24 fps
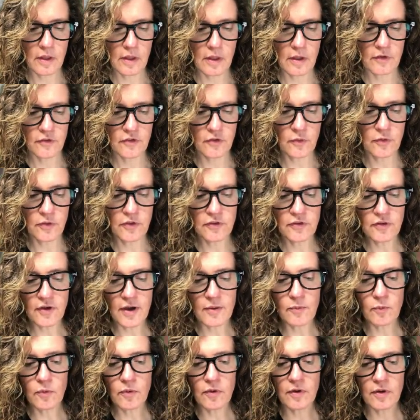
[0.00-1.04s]
So this
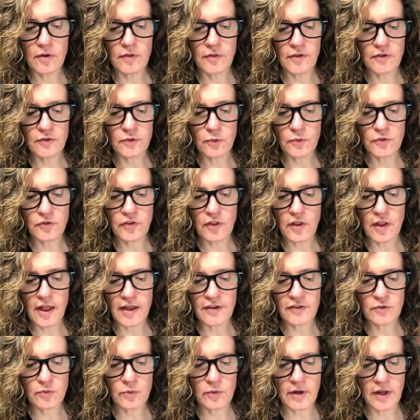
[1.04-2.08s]
was the
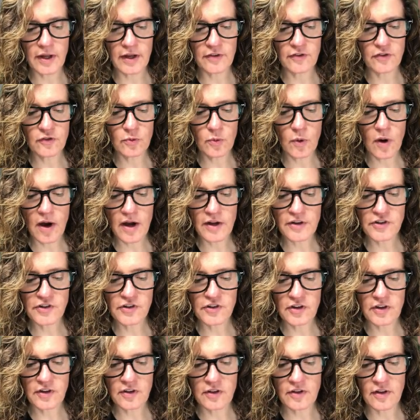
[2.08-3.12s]
last one I had swatched,
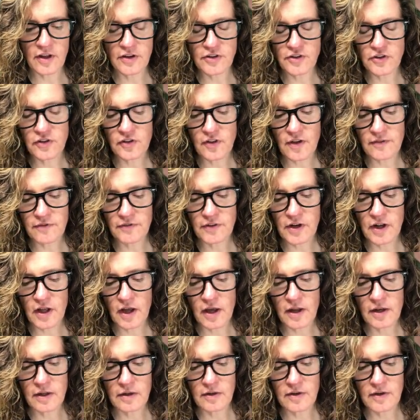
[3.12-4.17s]
and I just left it
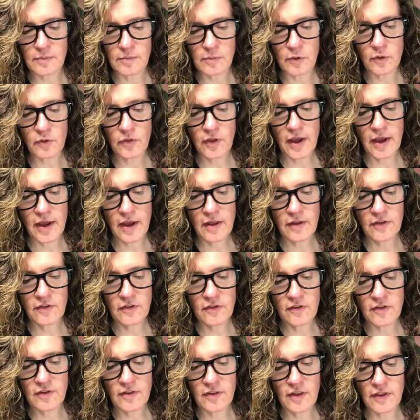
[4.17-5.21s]
on and did both
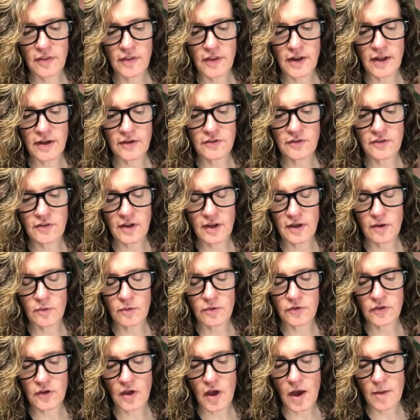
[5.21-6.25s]
hands. And then the next day
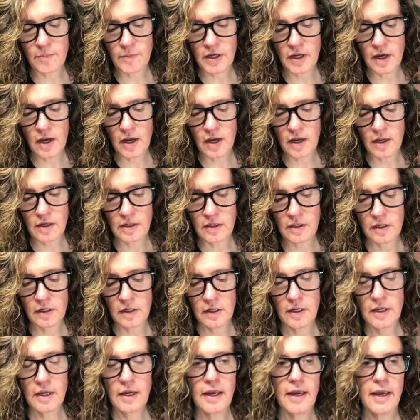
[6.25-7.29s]
was Comic-Con,
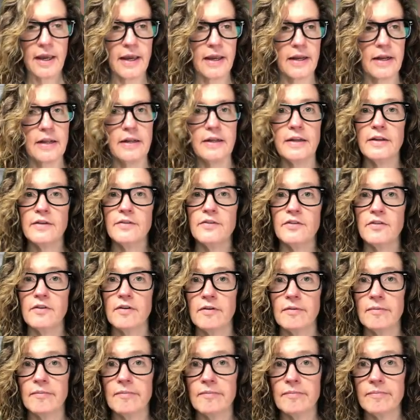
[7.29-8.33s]
and I did
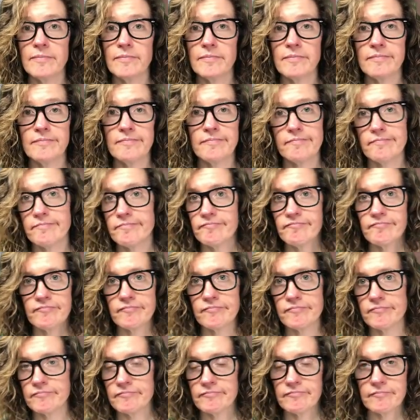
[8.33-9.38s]
some
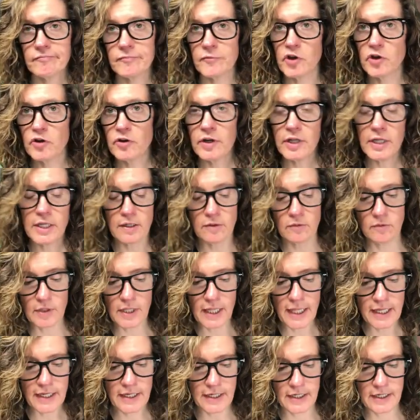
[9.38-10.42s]
nerdy
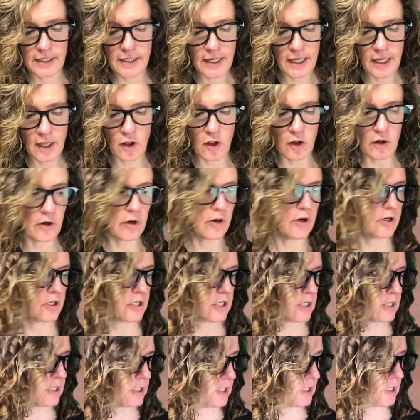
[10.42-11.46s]
related nail art
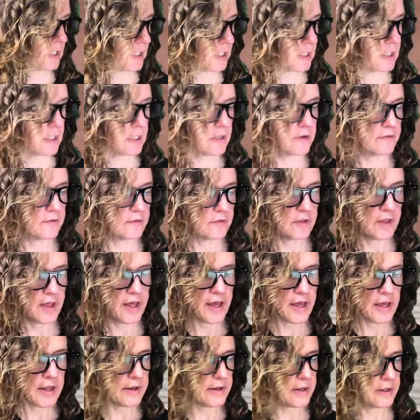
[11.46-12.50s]
for
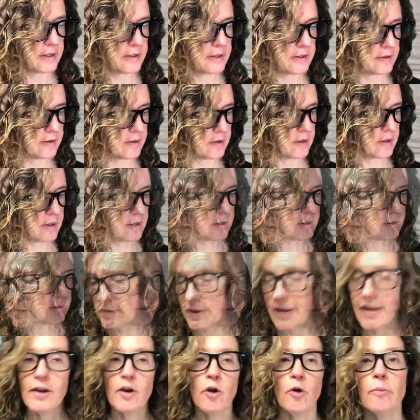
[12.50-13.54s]
that,
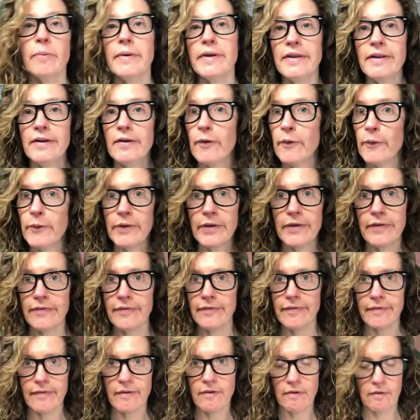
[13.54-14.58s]
and nobody
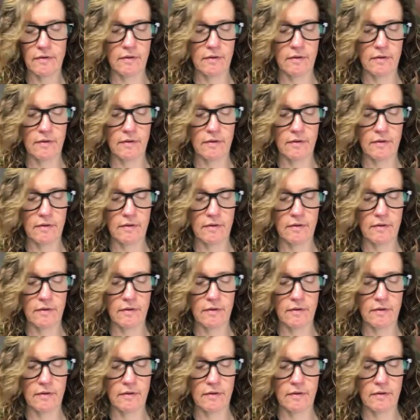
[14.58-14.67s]
noticed.